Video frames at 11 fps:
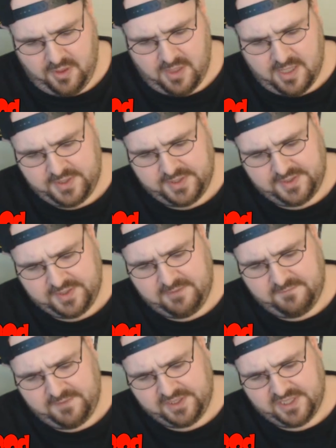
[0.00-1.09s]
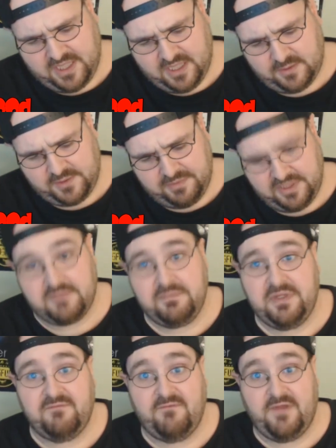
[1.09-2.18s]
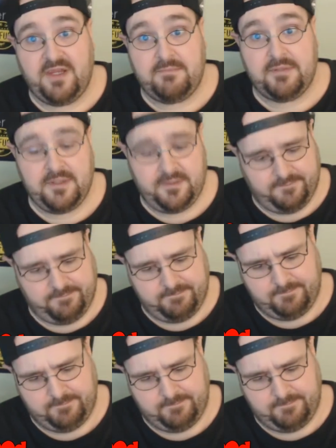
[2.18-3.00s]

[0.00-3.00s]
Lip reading: All right, so let's give this Tiger's Blood a big vape, huh?